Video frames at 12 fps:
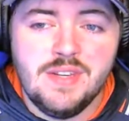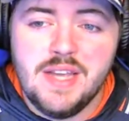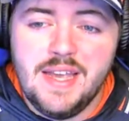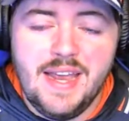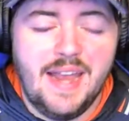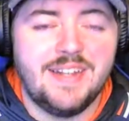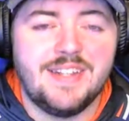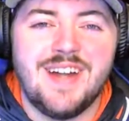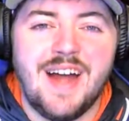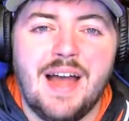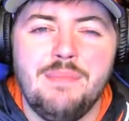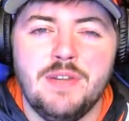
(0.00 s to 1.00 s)
it's
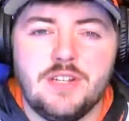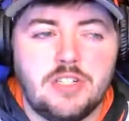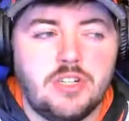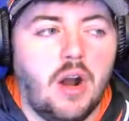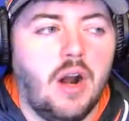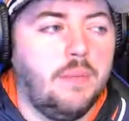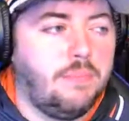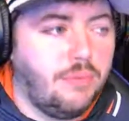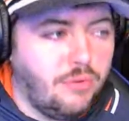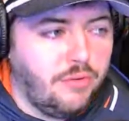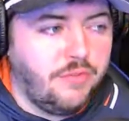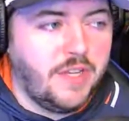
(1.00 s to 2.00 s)
time to start
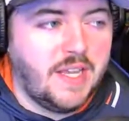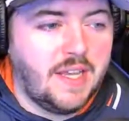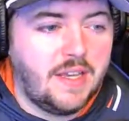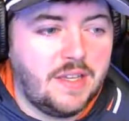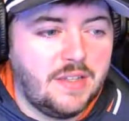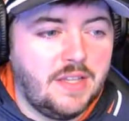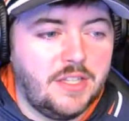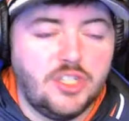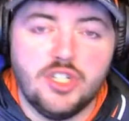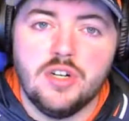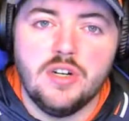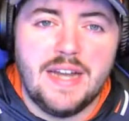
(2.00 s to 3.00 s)
proving that
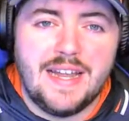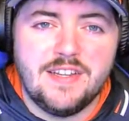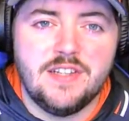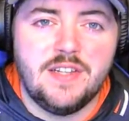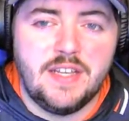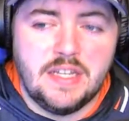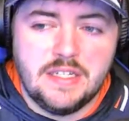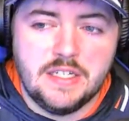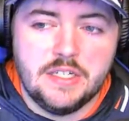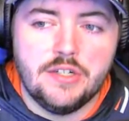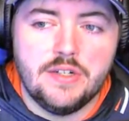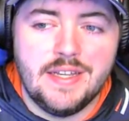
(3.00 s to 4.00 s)
you're an SEC
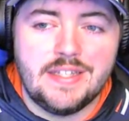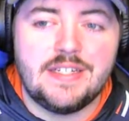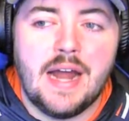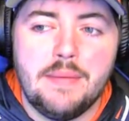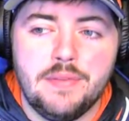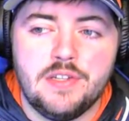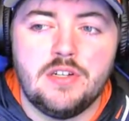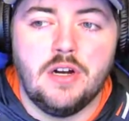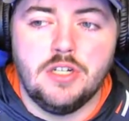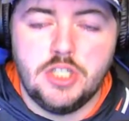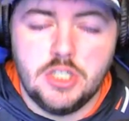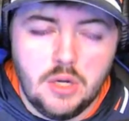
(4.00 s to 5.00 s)
contender. And it's time to
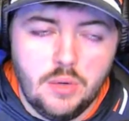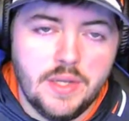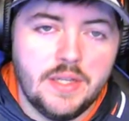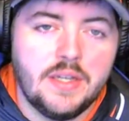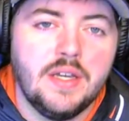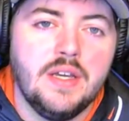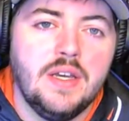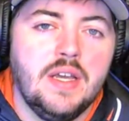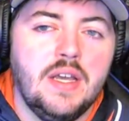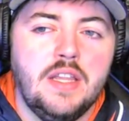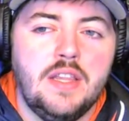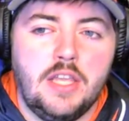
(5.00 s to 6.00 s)
start showing
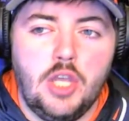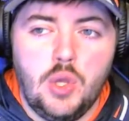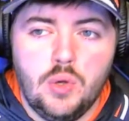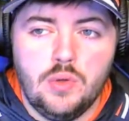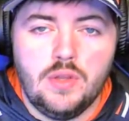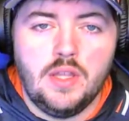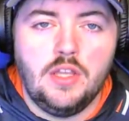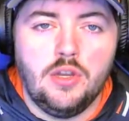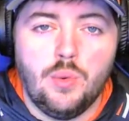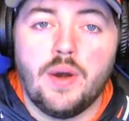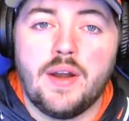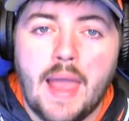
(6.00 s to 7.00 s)
that
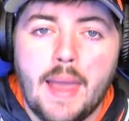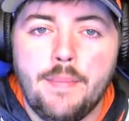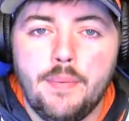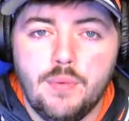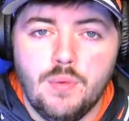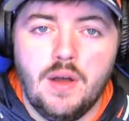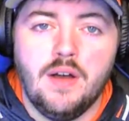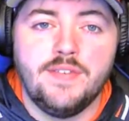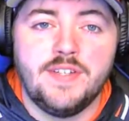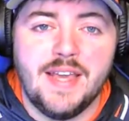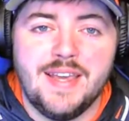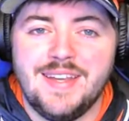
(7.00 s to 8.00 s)
you are capable of
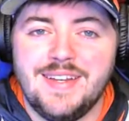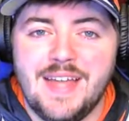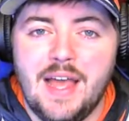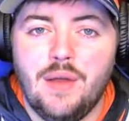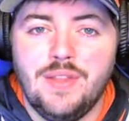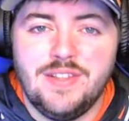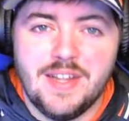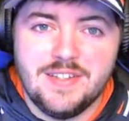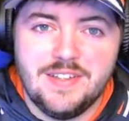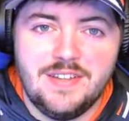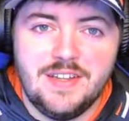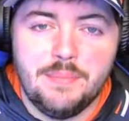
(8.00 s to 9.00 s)
taking down these
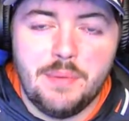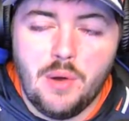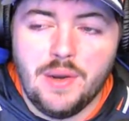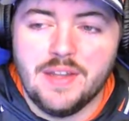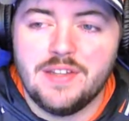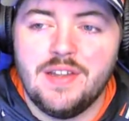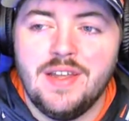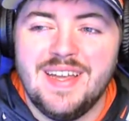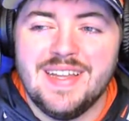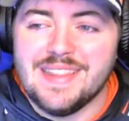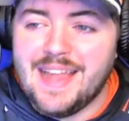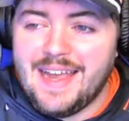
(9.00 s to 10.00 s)
SEC opponents,
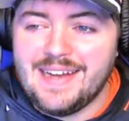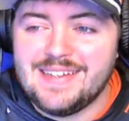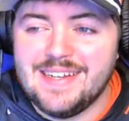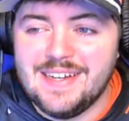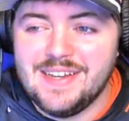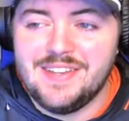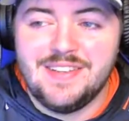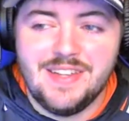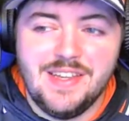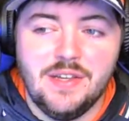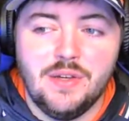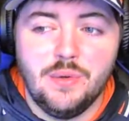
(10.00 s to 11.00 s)
like
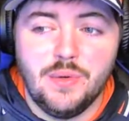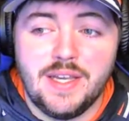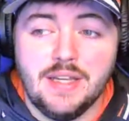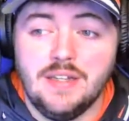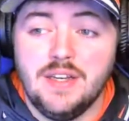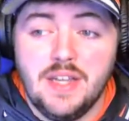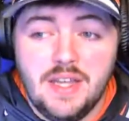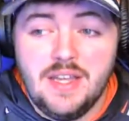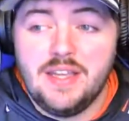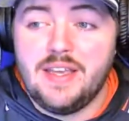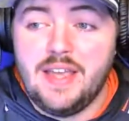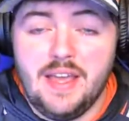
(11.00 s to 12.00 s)
Tennessee, who again
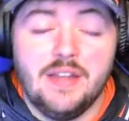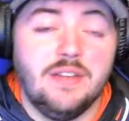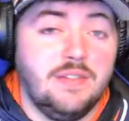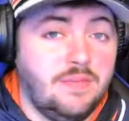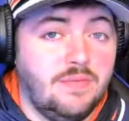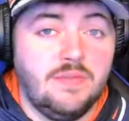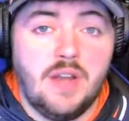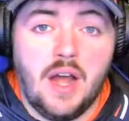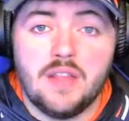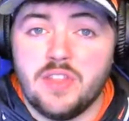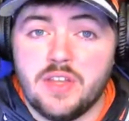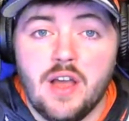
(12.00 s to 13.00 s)
can
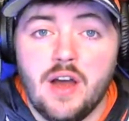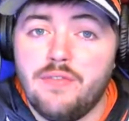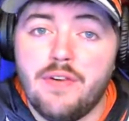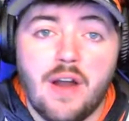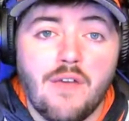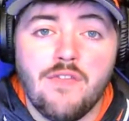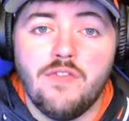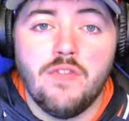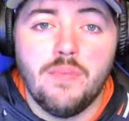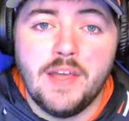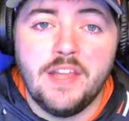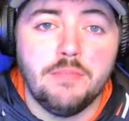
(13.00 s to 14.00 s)
knock the cover off of a
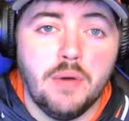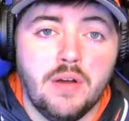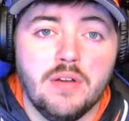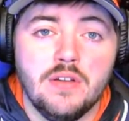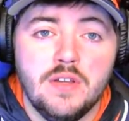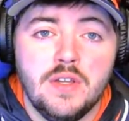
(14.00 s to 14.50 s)
baseball,